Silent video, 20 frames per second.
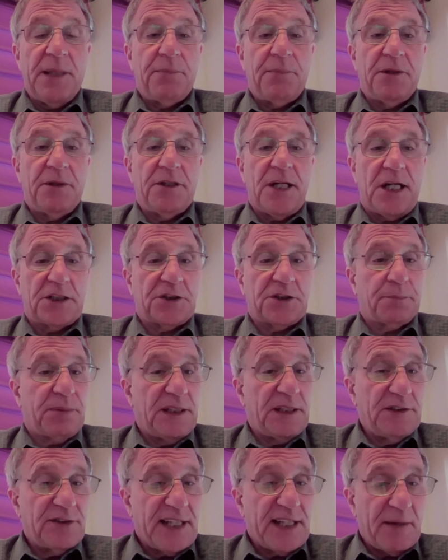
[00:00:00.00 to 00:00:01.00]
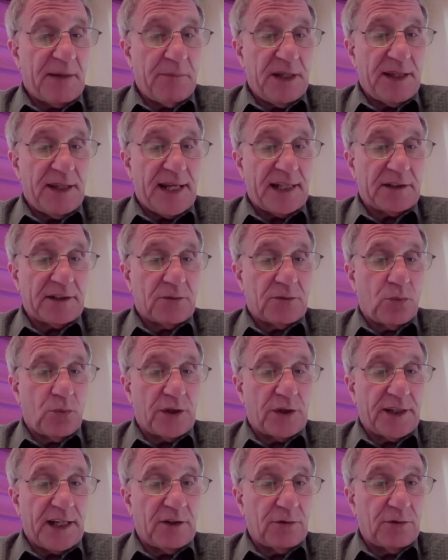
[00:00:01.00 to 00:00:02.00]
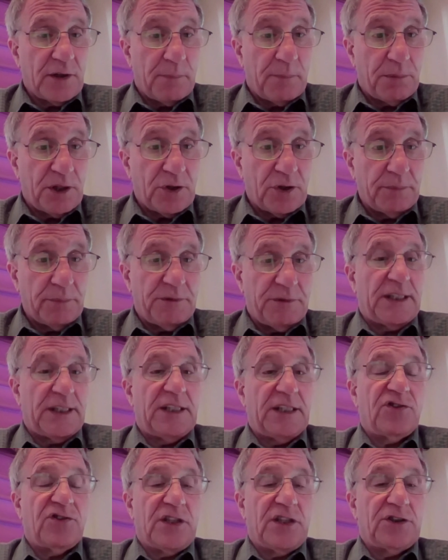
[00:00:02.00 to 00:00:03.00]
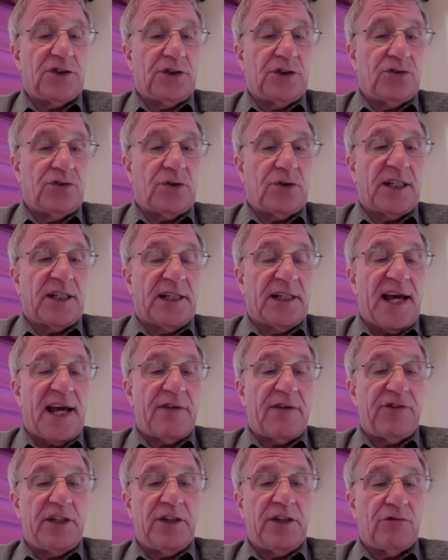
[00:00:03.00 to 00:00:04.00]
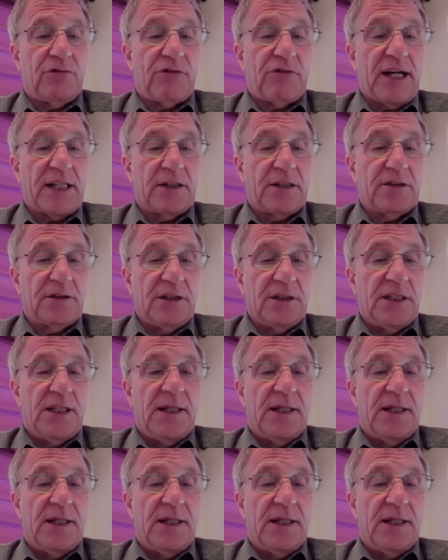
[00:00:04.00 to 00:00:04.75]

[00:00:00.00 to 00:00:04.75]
We'll keep in touch. Please give me the blurb that they sent you so I can have it in the record.